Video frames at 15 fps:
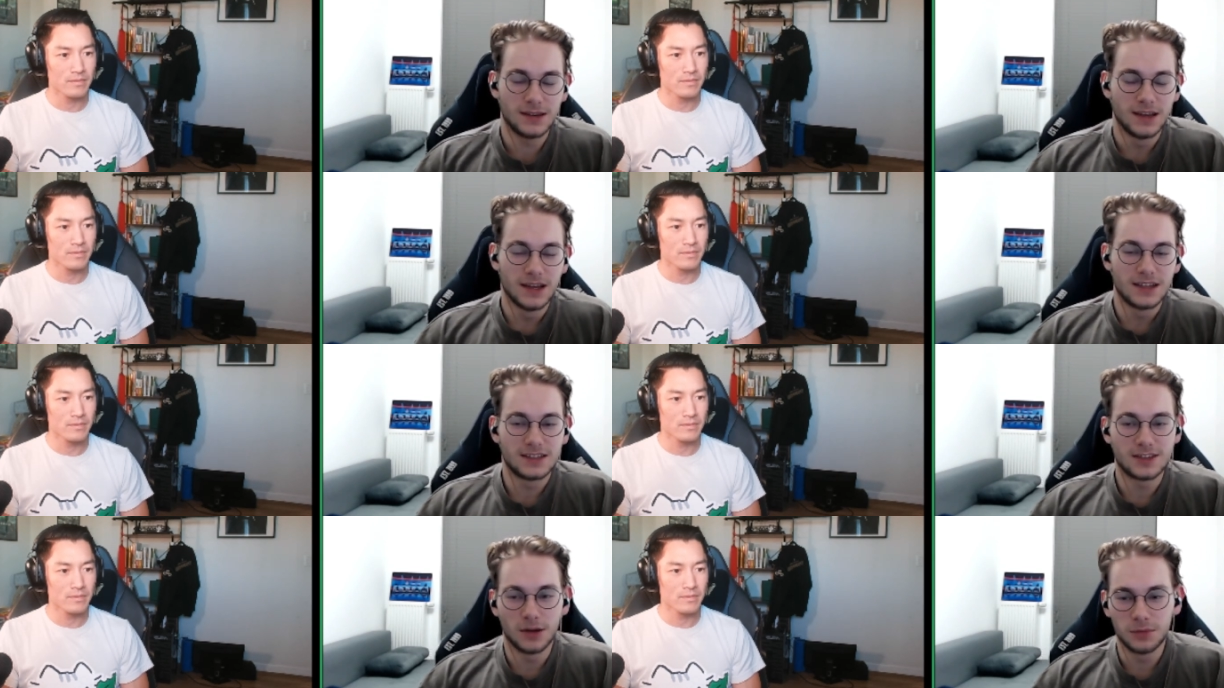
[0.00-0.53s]

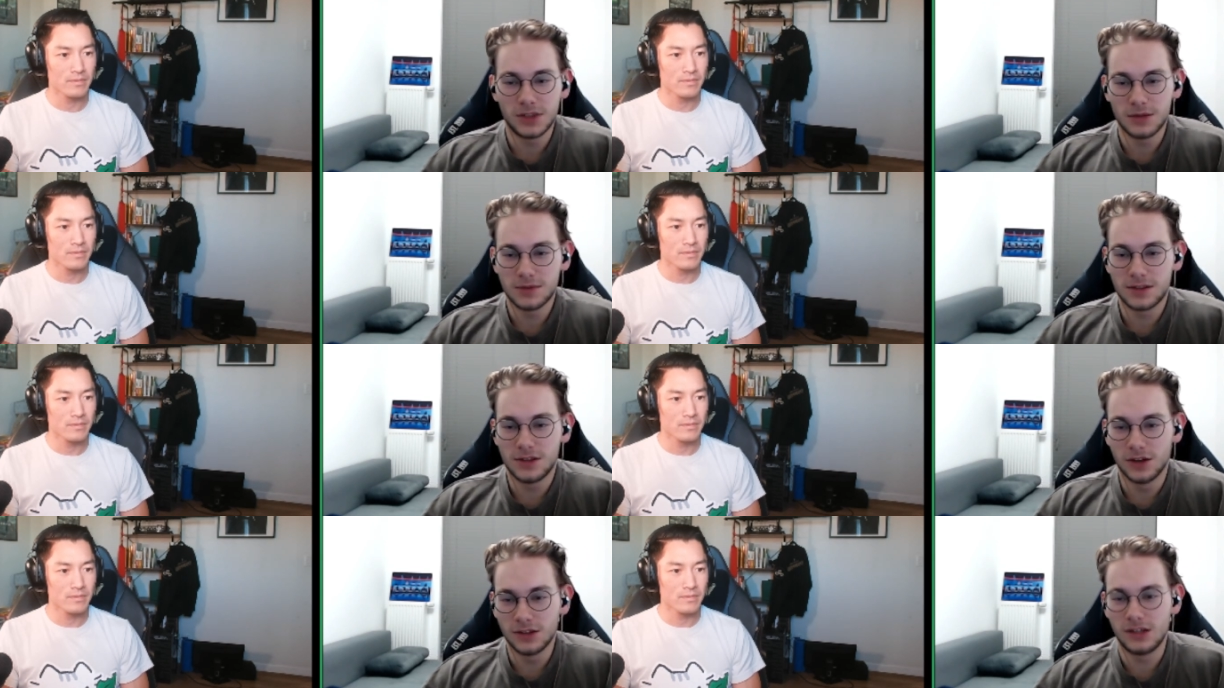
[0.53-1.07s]
Speaker 1: some teams
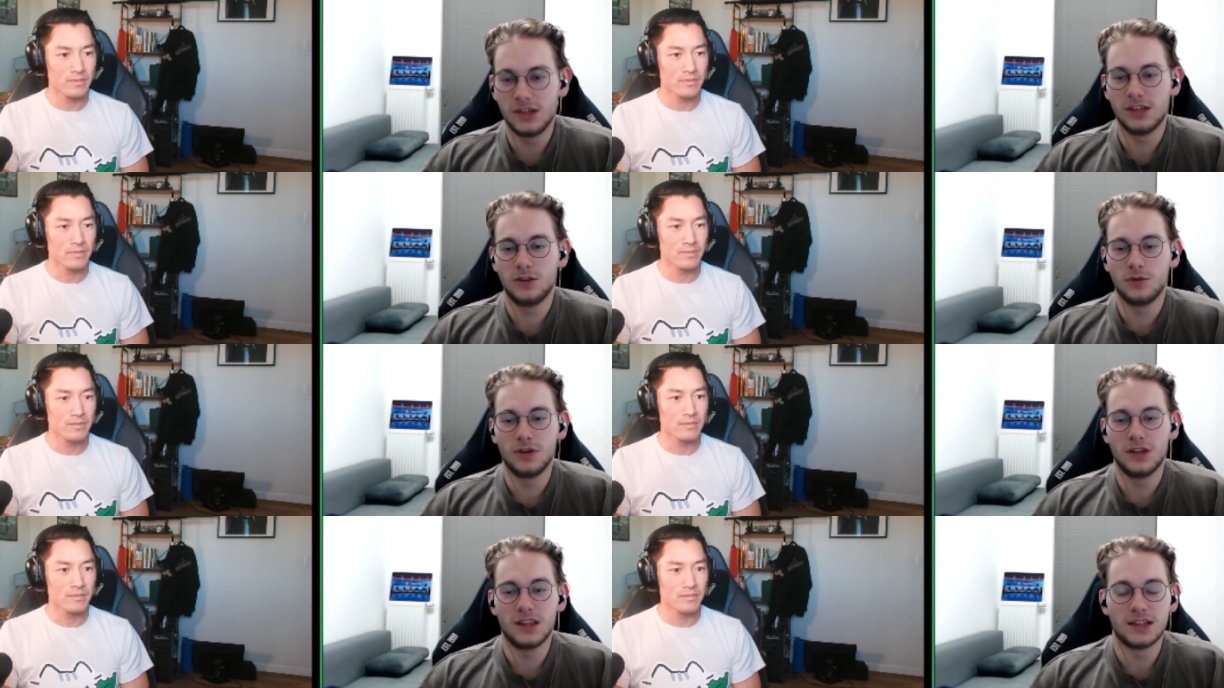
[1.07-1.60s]
don't really do it
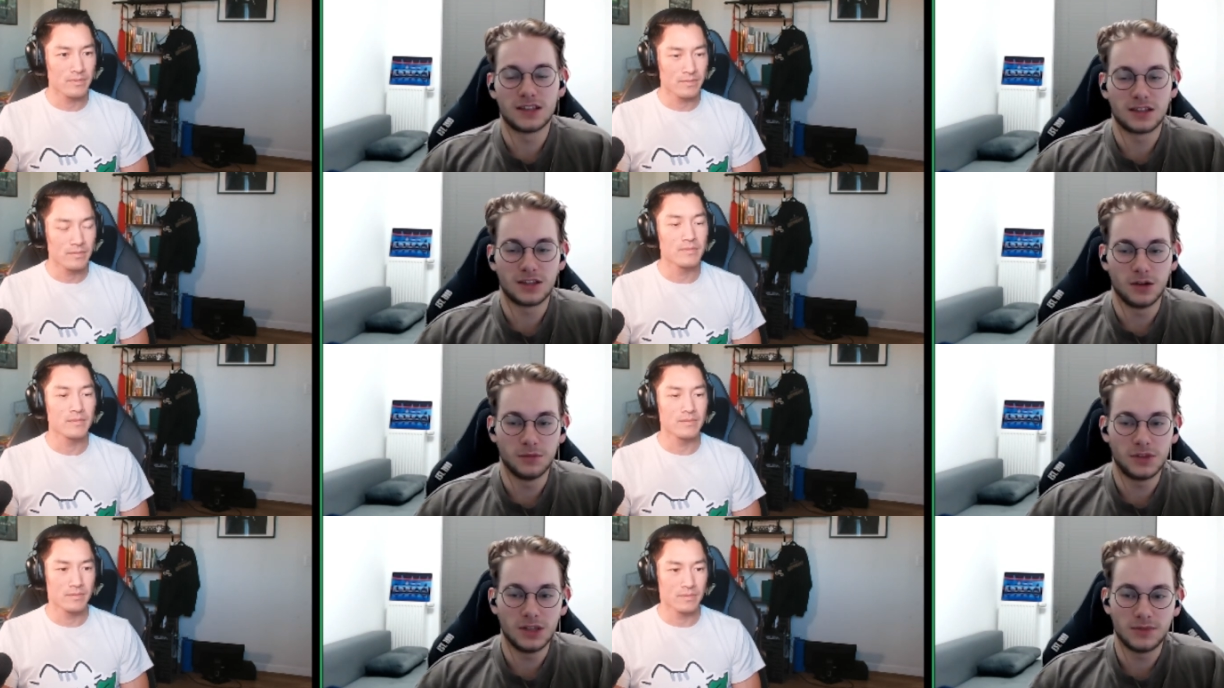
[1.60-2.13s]
and some
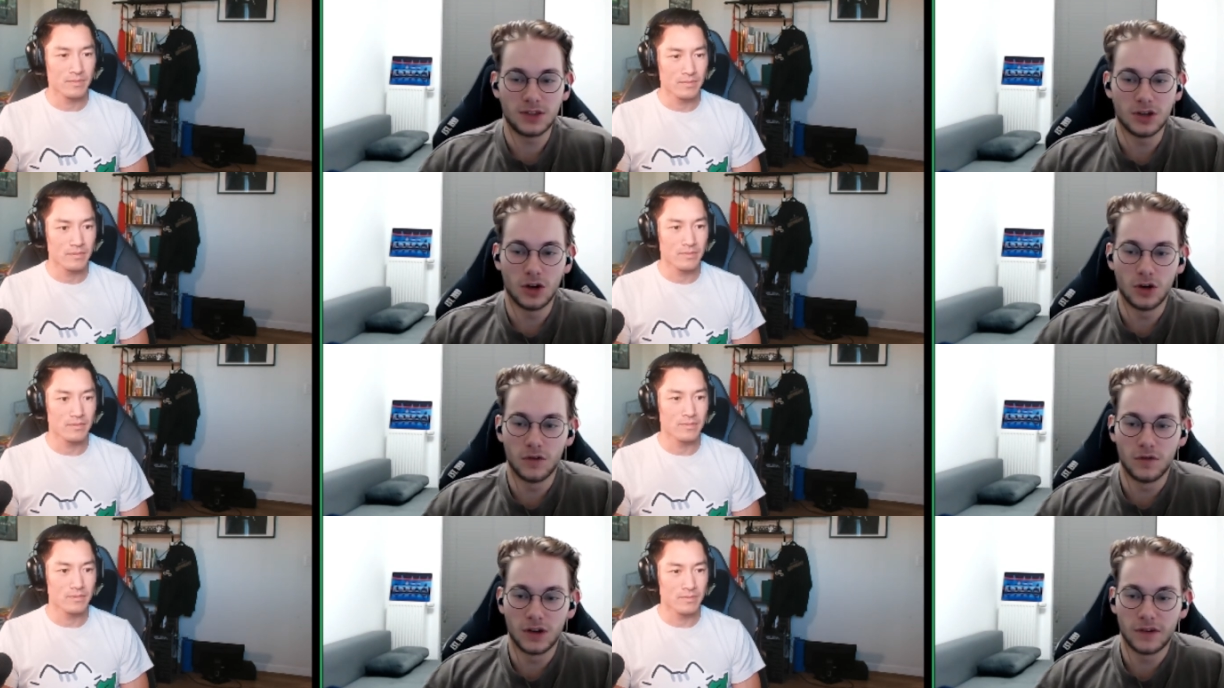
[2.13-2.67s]
teams
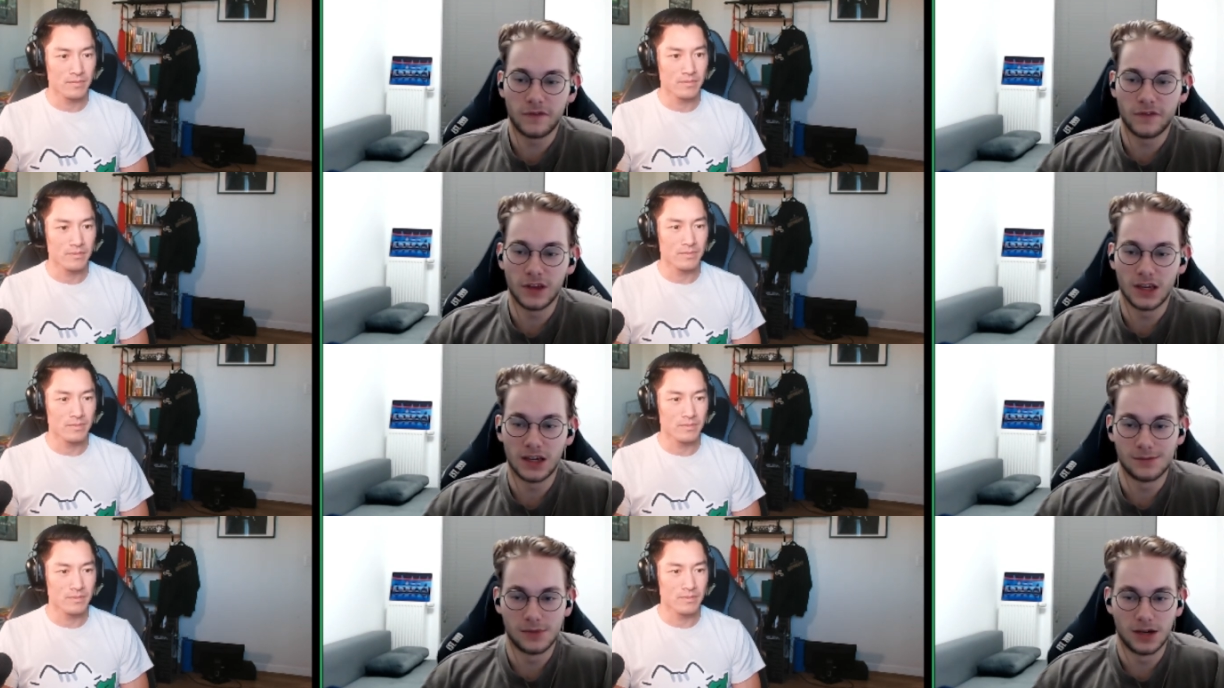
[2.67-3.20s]
overthink
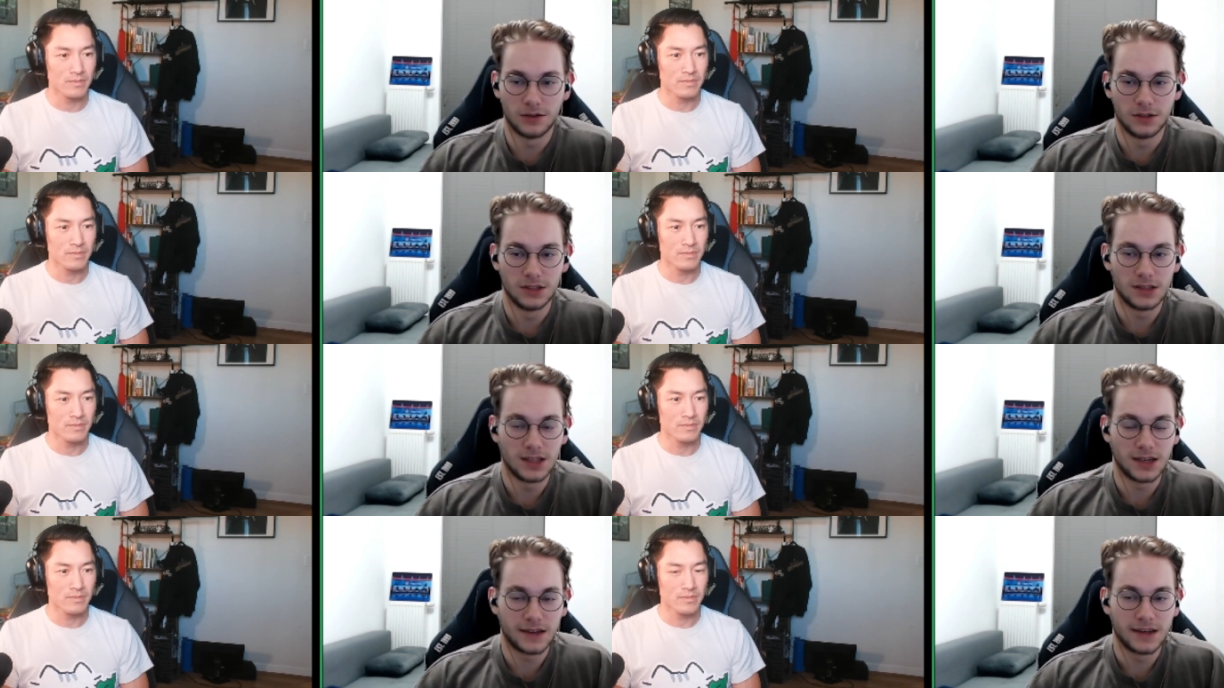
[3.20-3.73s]
about it.
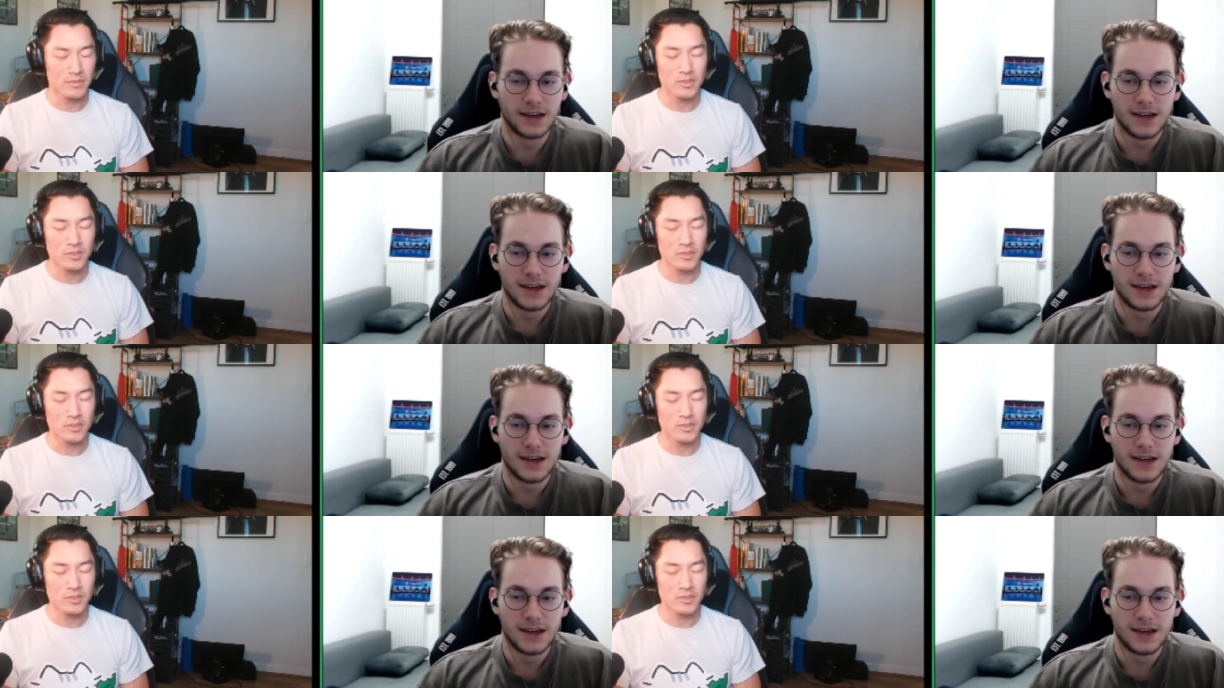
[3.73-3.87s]
Like sure.